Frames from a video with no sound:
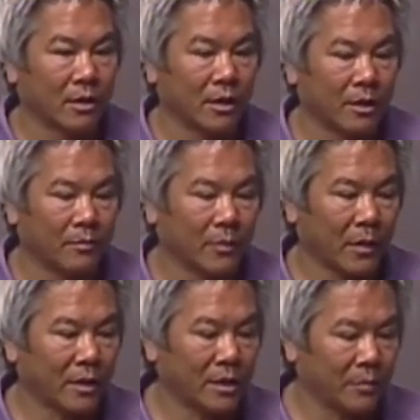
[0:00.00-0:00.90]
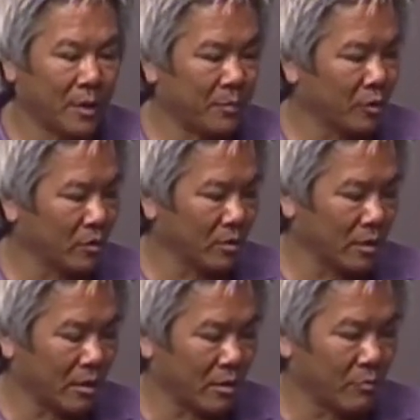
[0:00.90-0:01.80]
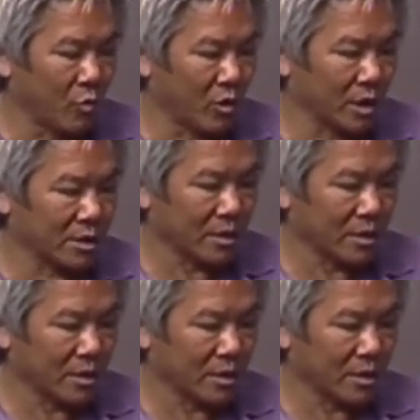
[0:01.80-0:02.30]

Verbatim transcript: Um, I think people are more,